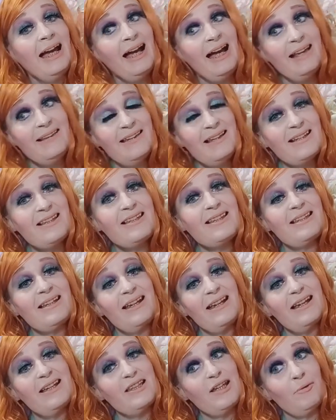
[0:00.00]
And this
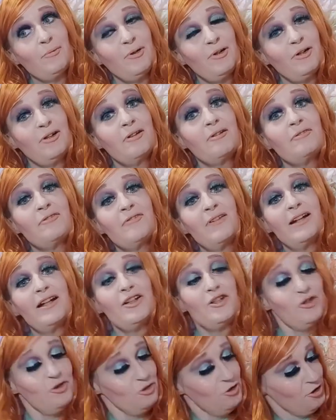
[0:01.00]
is our
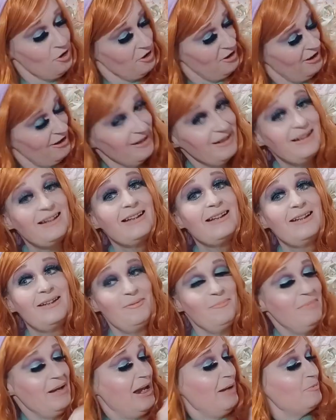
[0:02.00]
finished look.
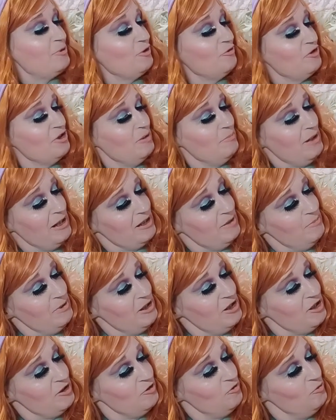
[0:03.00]
Pep's obviously meant to be
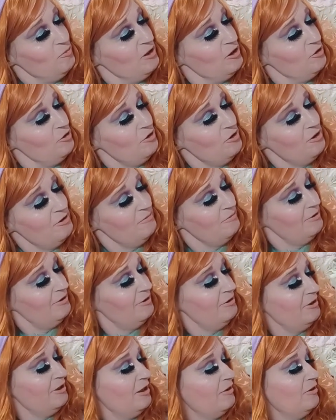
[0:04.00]
Scooby-Doo,
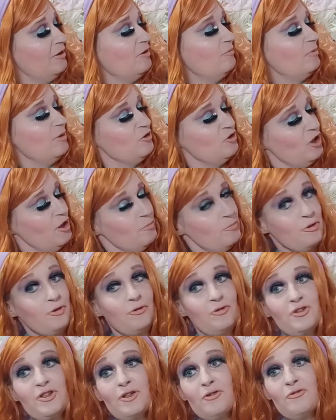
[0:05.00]
aren't you? I think you've been trying to pull
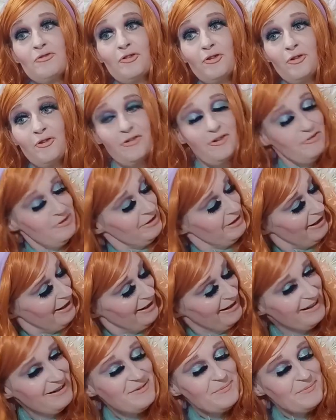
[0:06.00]
this outfit off, haven't you?